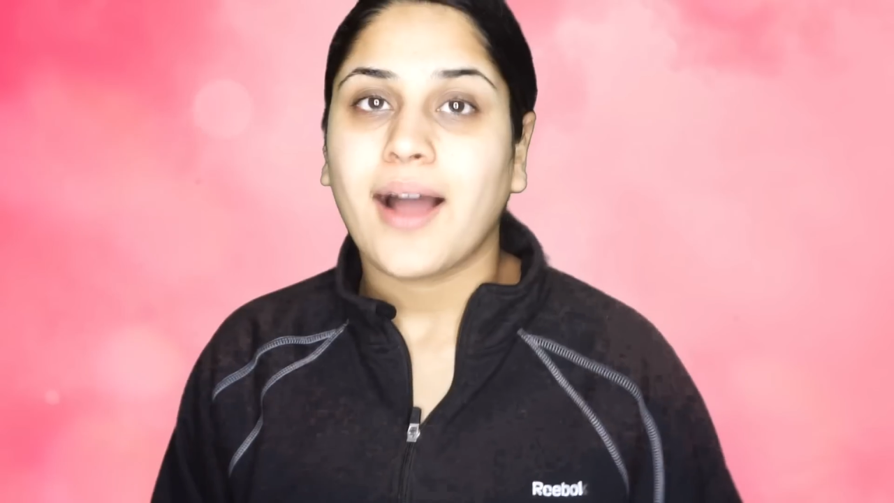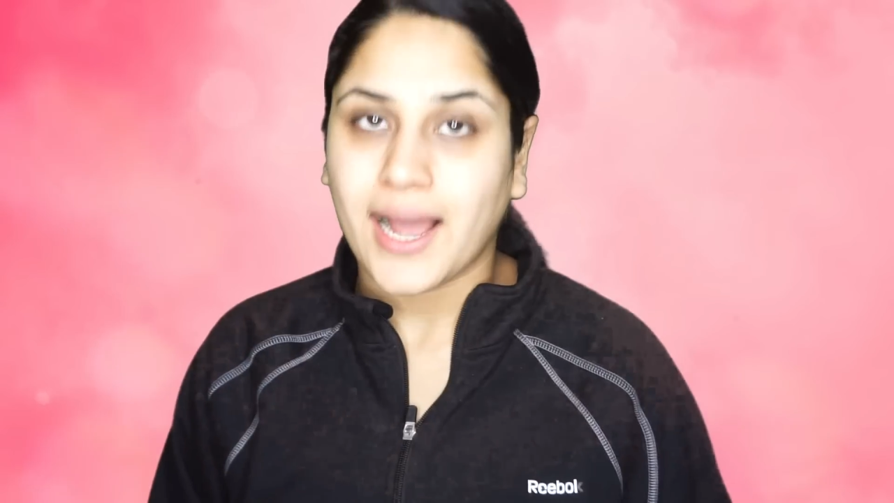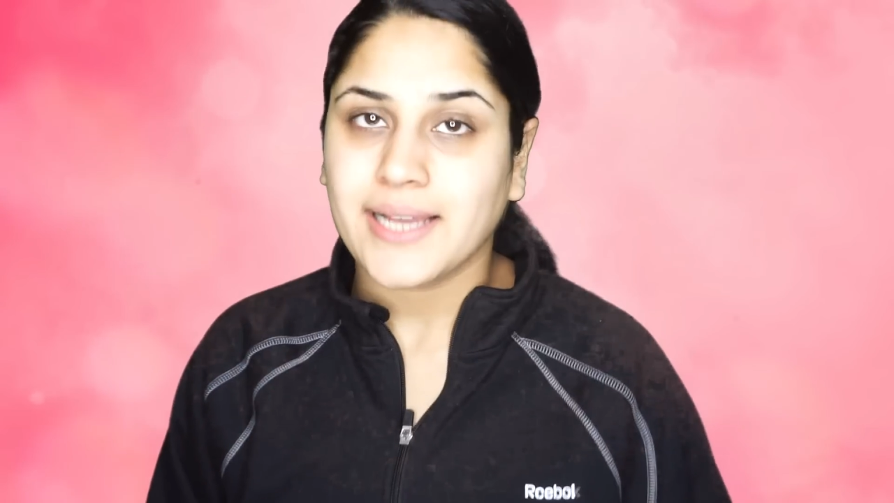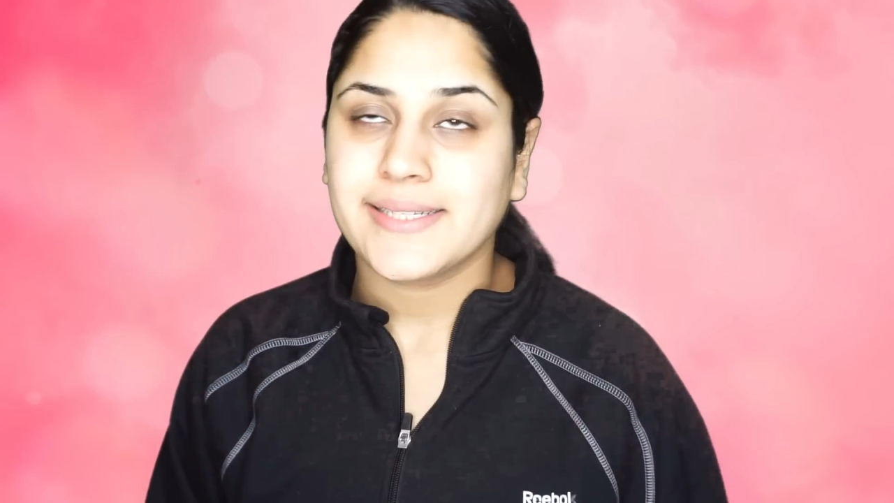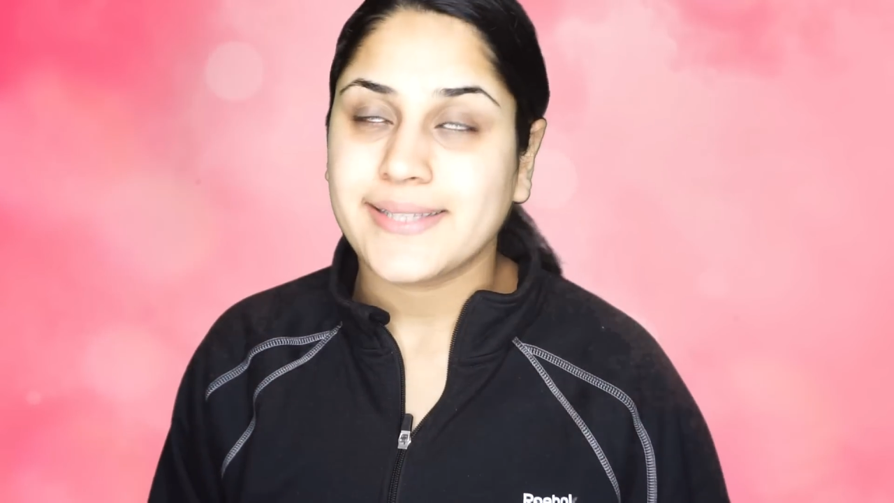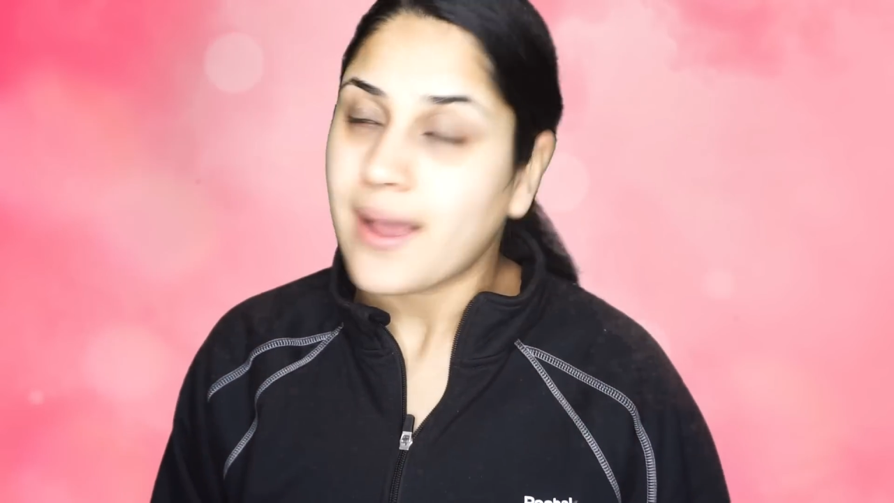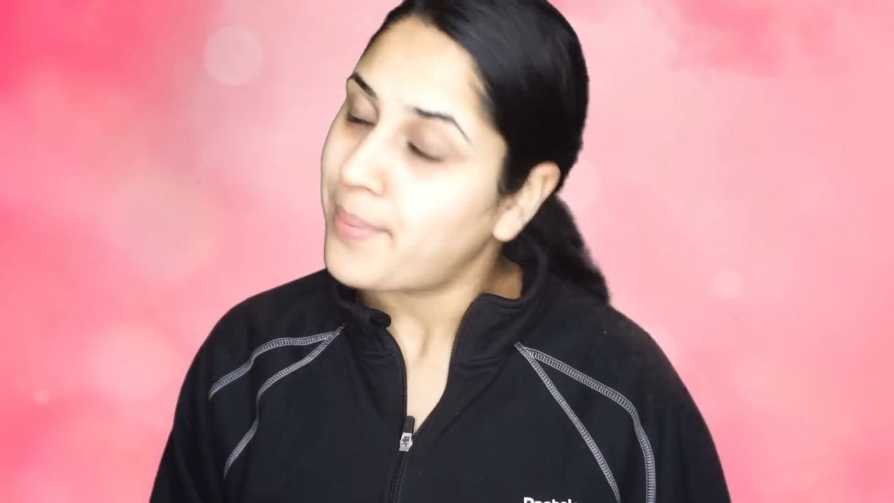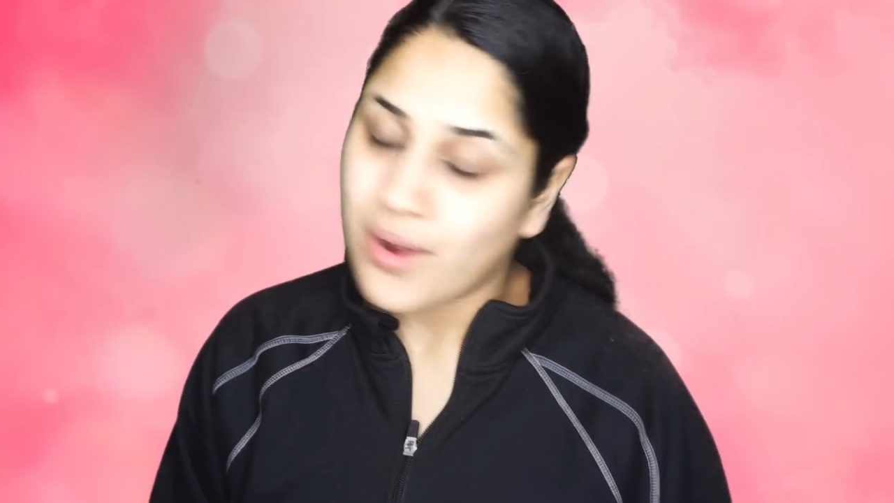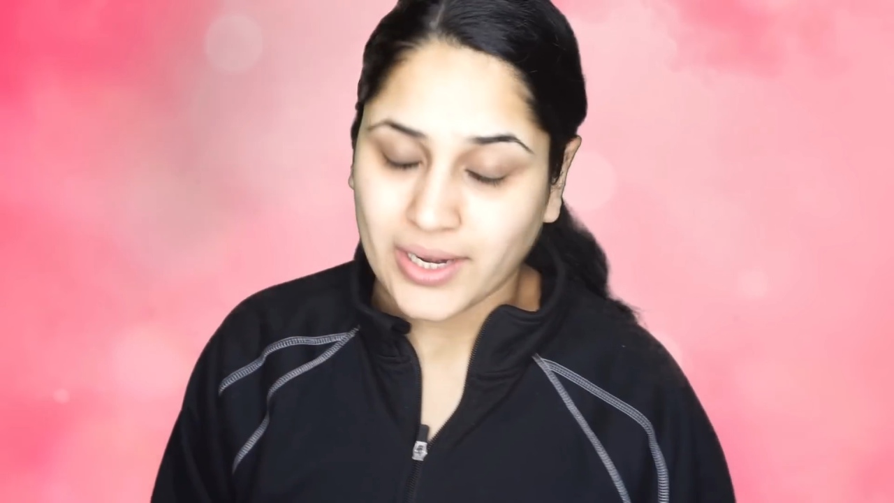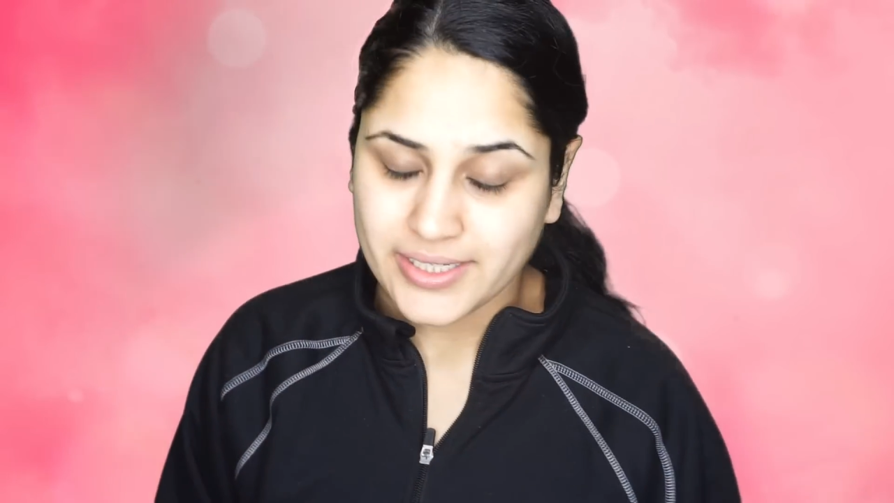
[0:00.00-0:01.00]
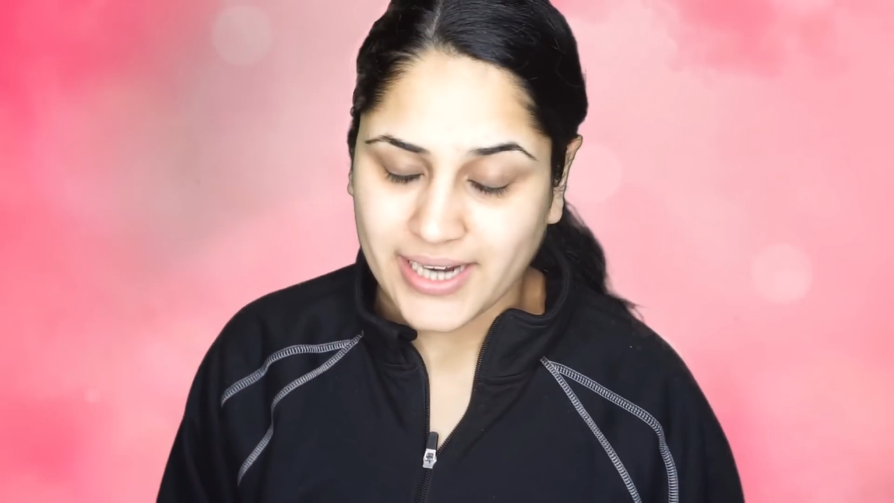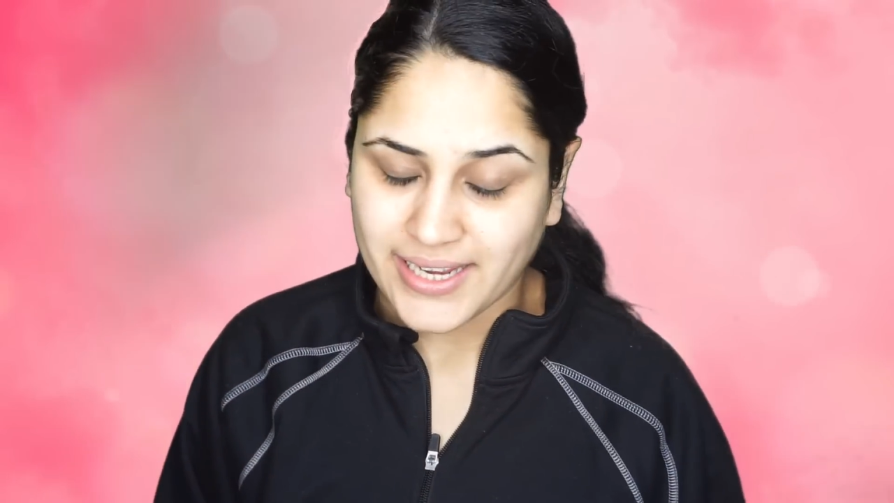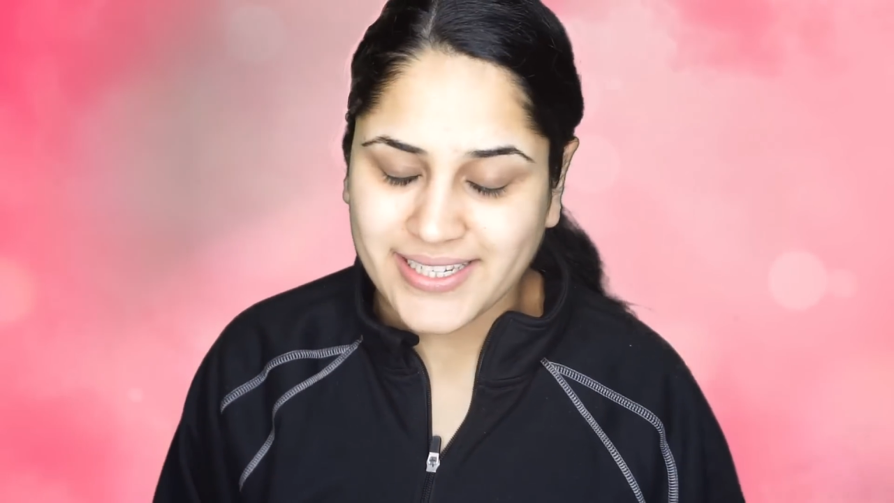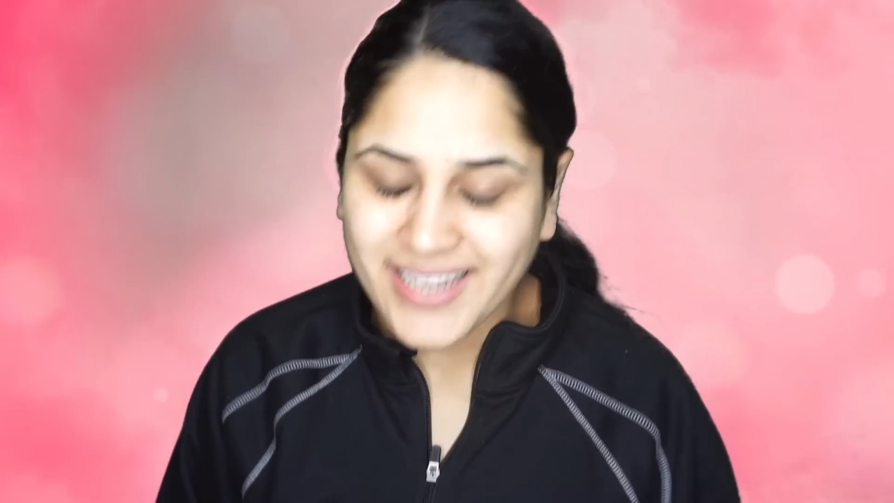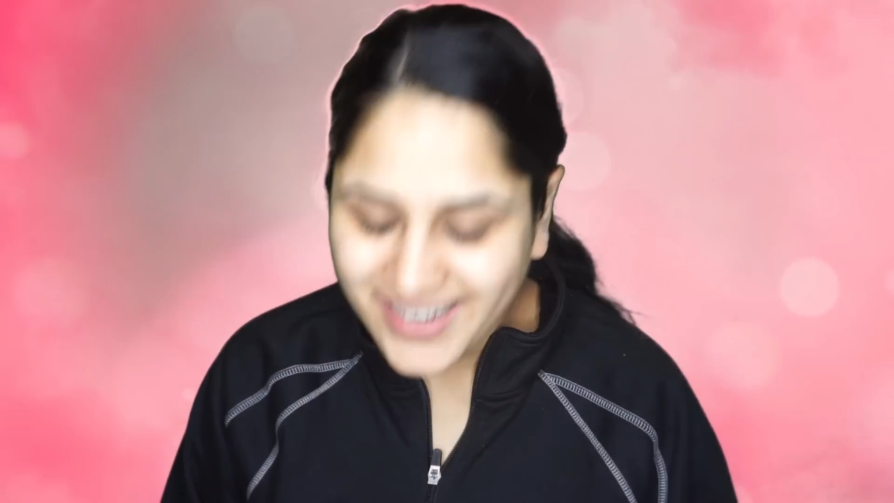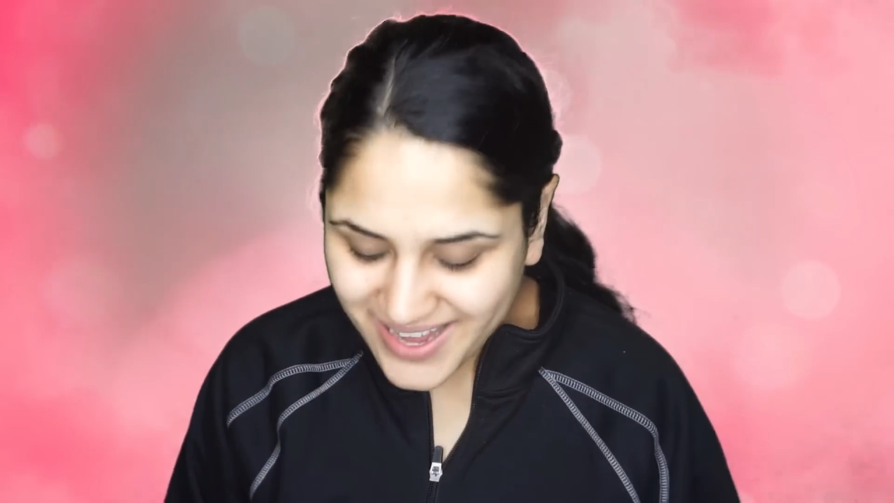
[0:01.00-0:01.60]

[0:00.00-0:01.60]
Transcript: I apologize.